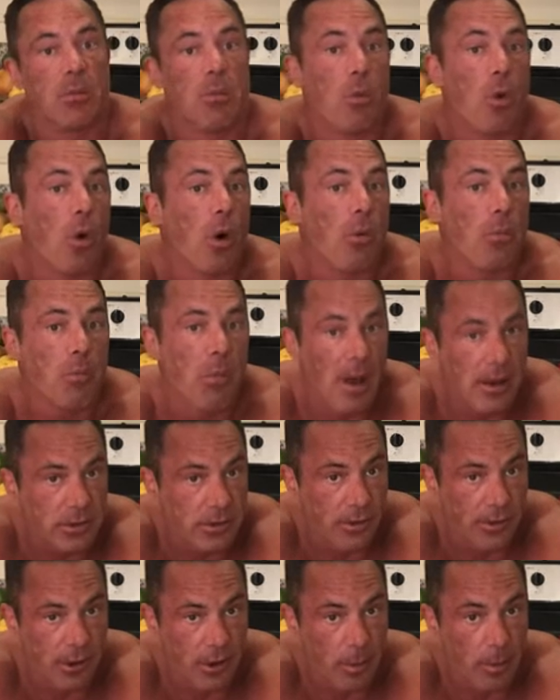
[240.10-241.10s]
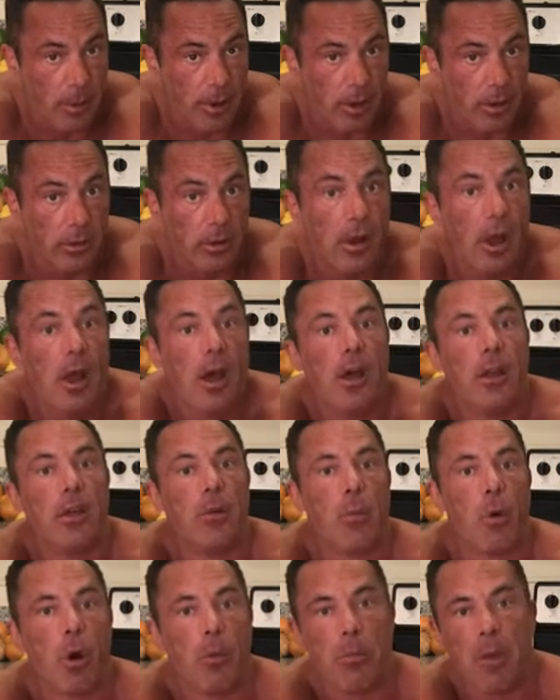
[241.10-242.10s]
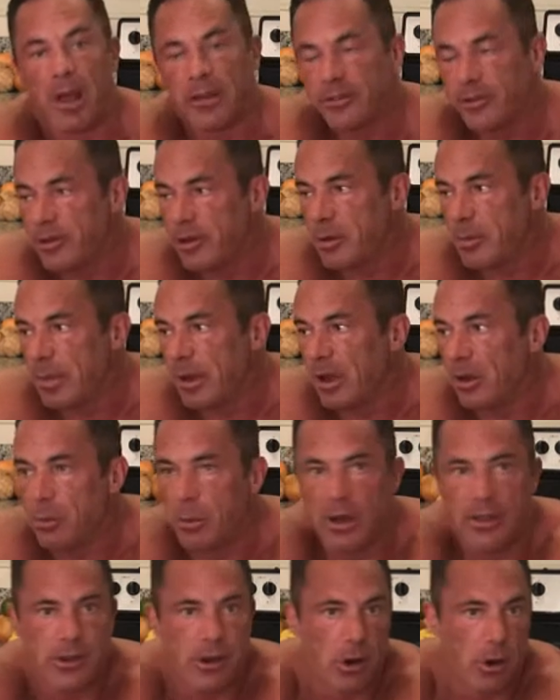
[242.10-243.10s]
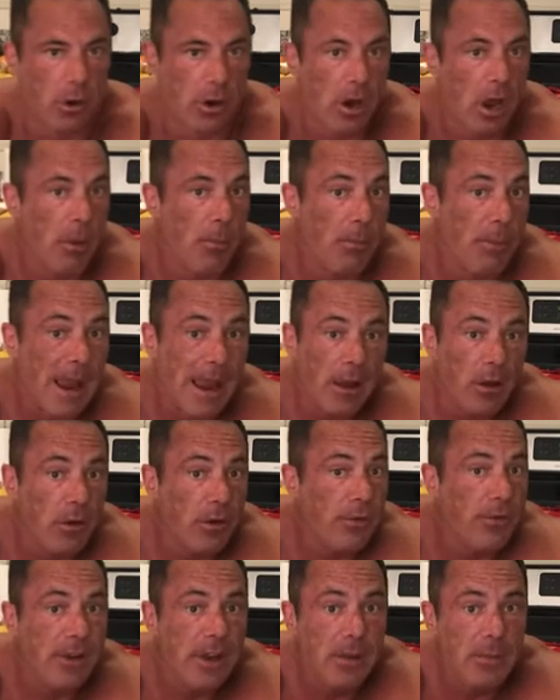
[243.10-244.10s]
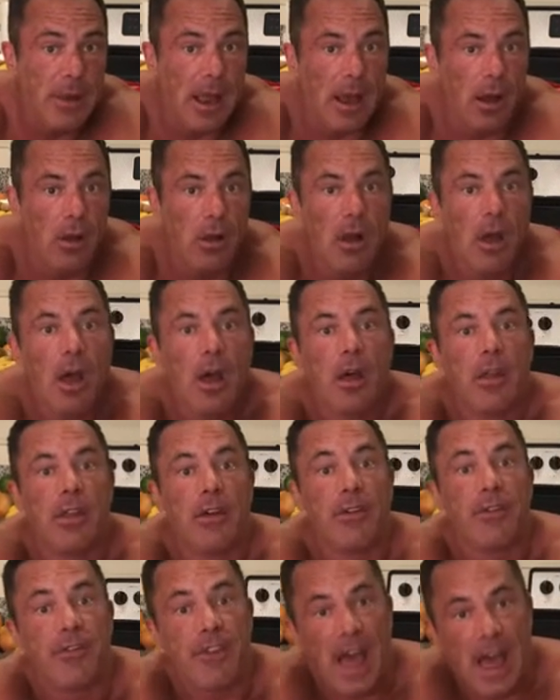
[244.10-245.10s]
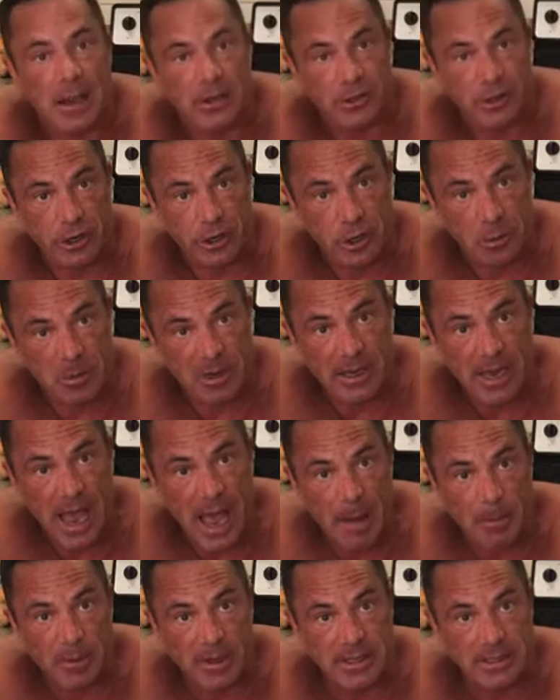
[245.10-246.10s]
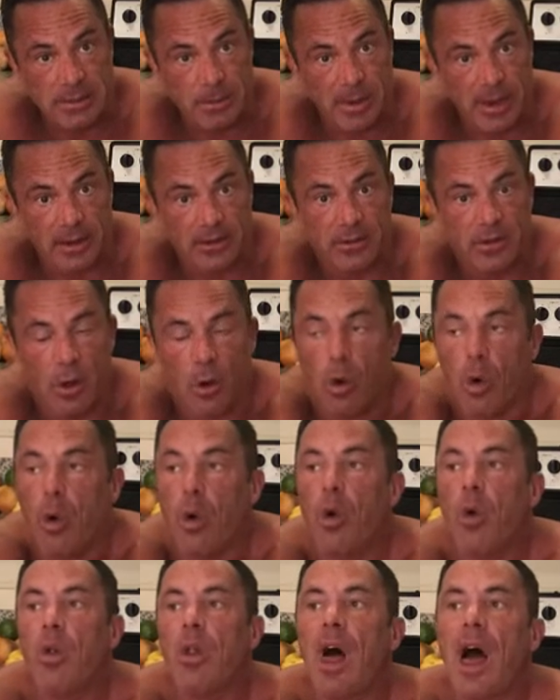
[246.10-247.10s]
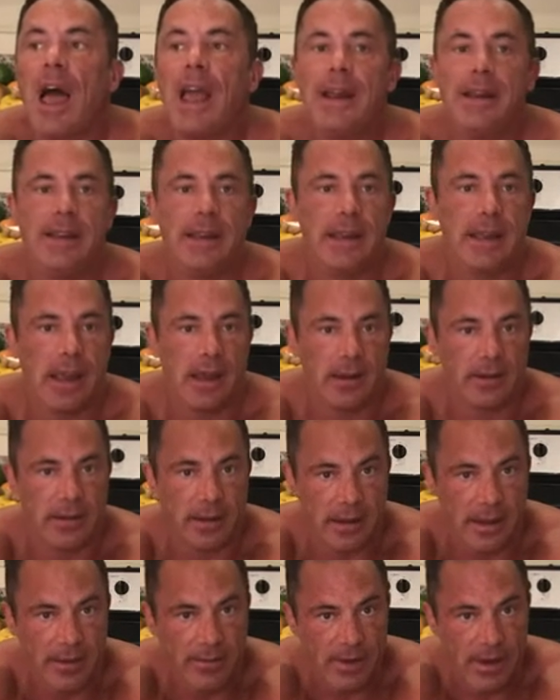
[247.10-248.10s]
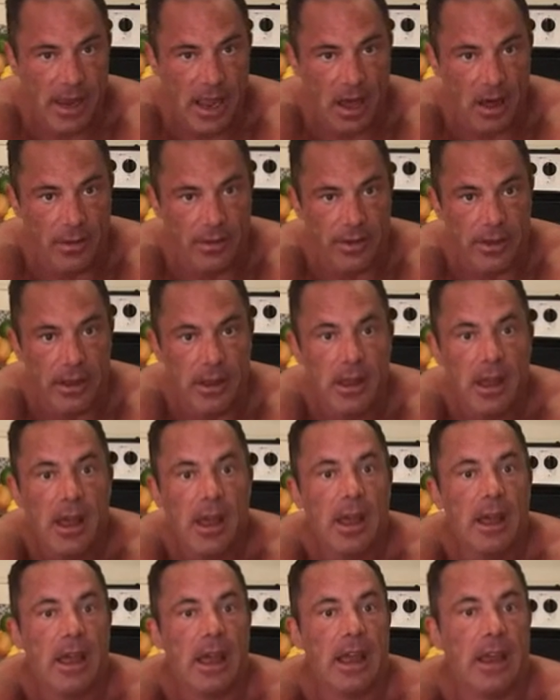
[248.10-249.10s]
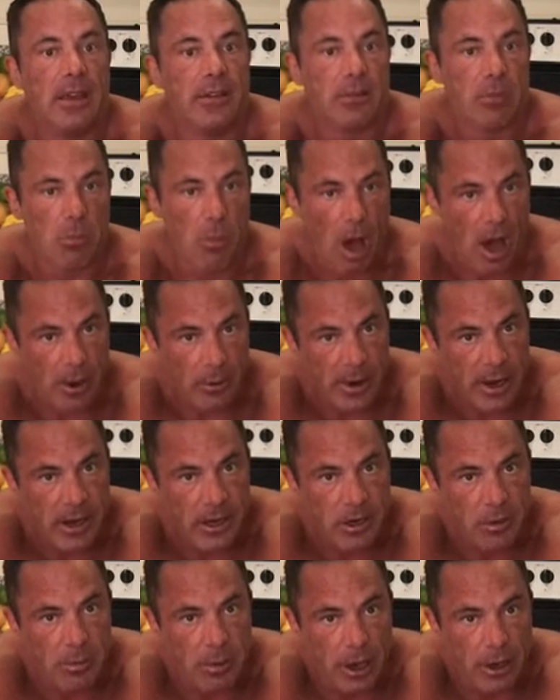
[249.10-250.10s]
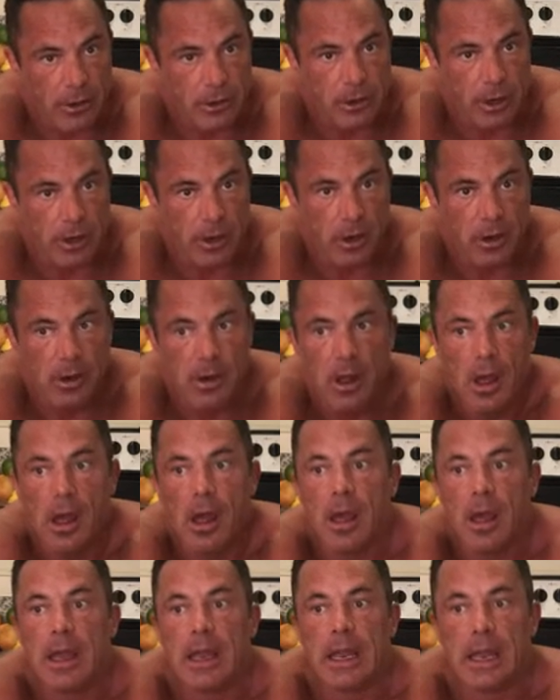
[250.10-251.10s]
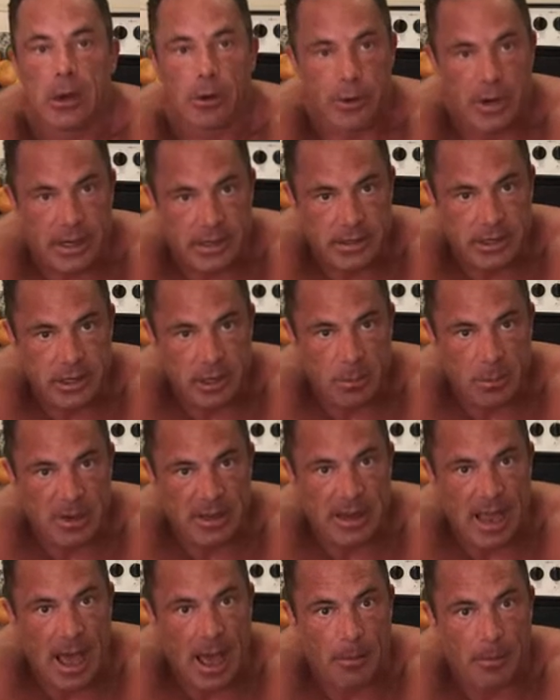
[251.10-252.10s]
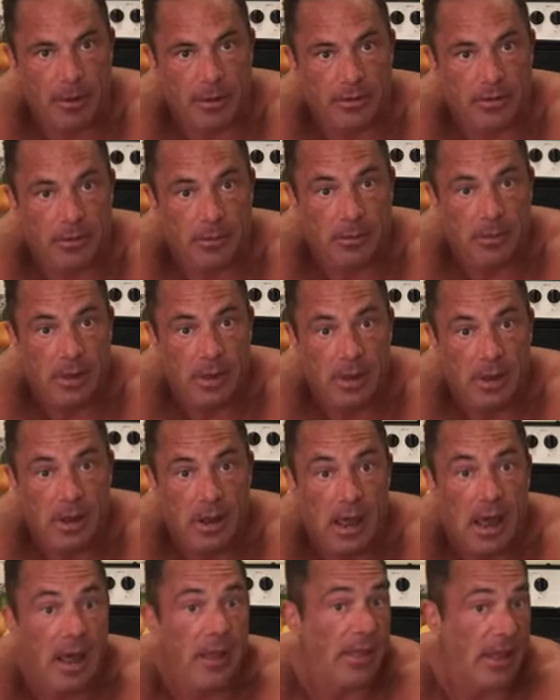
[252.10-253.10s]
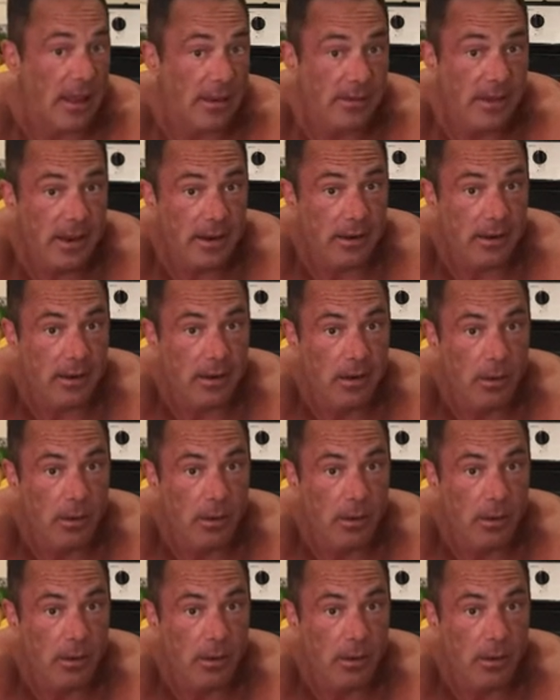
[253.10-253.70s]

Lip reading: the more muscle you build. The more muscle you build, whether you're male or female, the faster your metabolism is. The whole idea to living healthy is moderating your blood sugar, increasing your metabolism, and that's it.